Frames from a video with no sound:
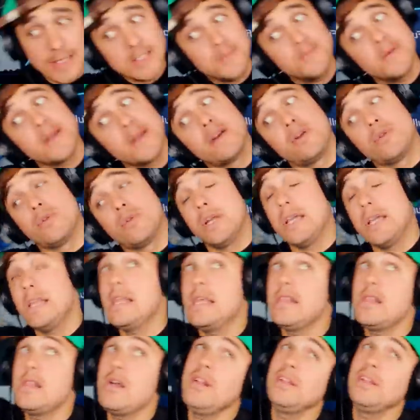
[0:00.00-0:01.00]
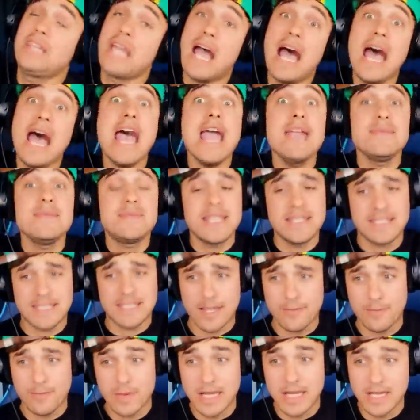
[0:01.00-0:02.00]
It's been a really long time
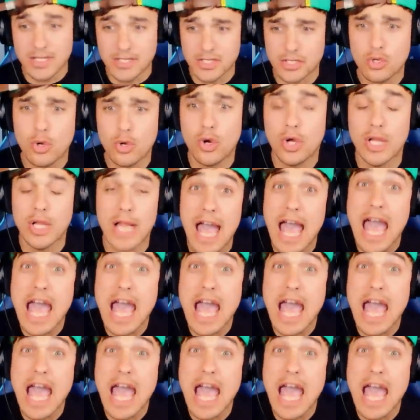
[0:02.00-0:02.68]
since I've been in school.